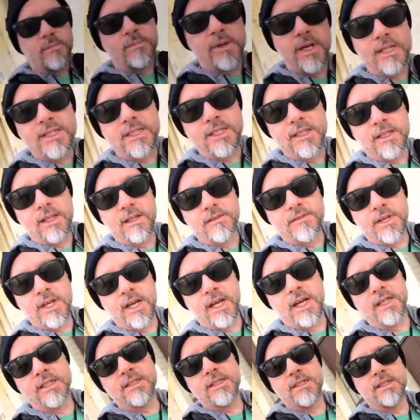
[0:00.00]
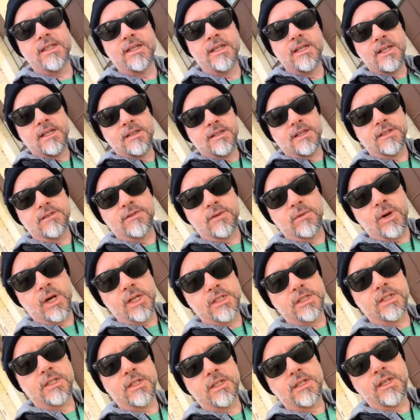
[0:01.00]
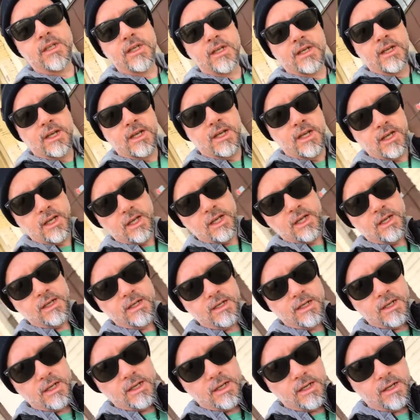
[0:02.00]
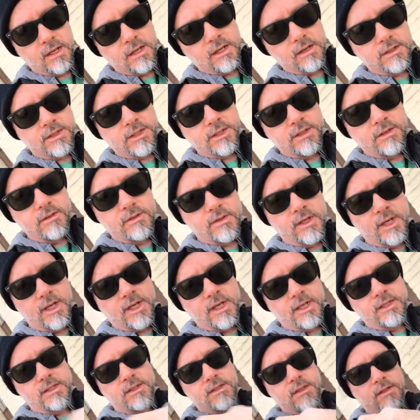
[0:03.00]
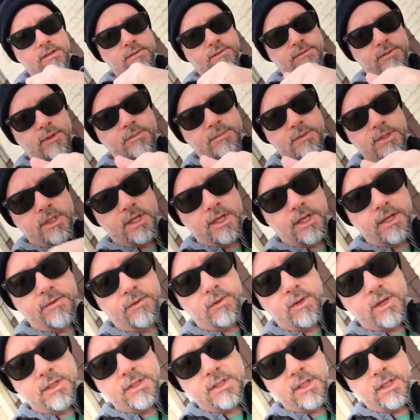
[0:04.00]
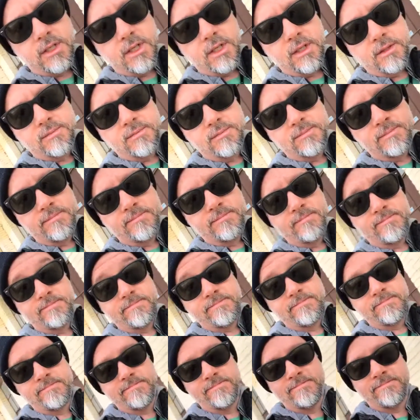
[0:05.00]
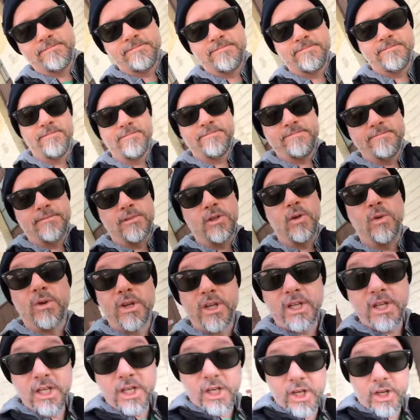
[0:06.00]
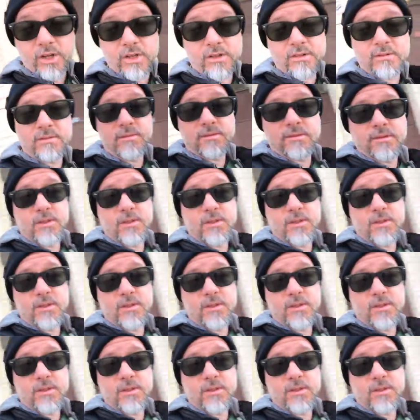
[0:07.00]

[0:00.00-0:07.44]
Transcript: are amazing. Love you guys. Thanks for watching. And I'll see you guys on the flip side. Have a great Sunday. Going in here.